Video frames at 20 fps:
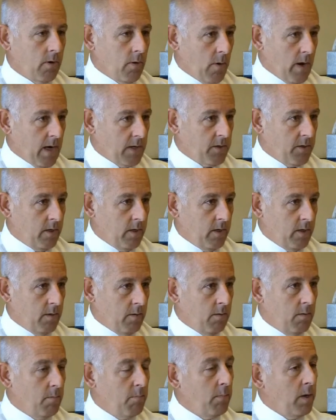the
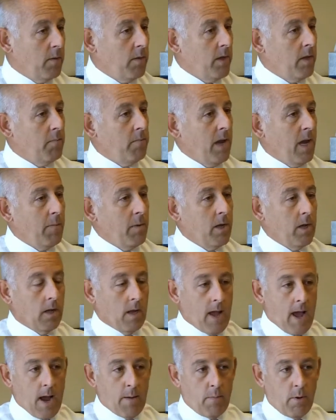question, but then maybe
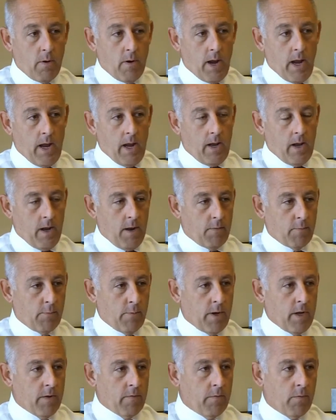elaborate
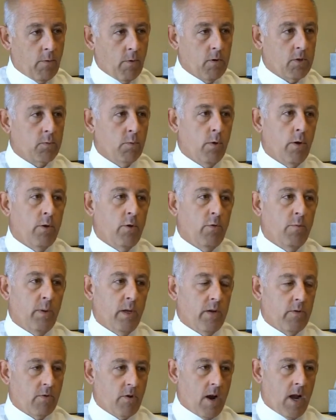and reinforce what you've
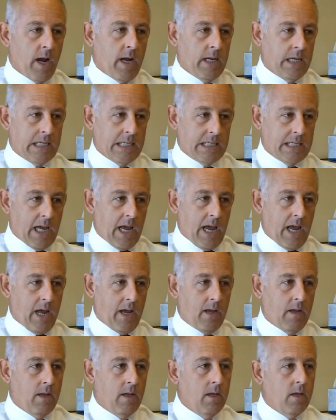been trying to say.
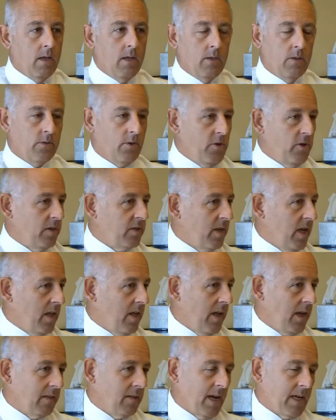Mm-hmm. So you can
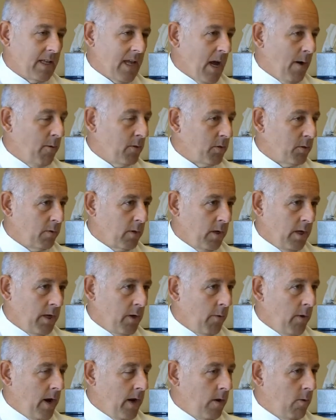say things like, That was a really
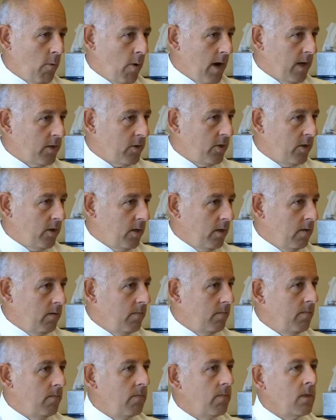great
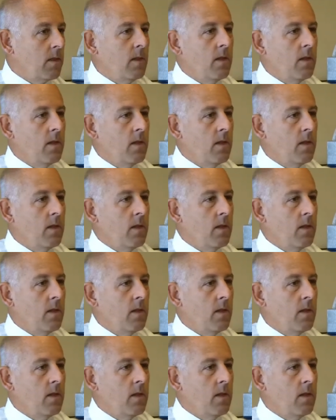question.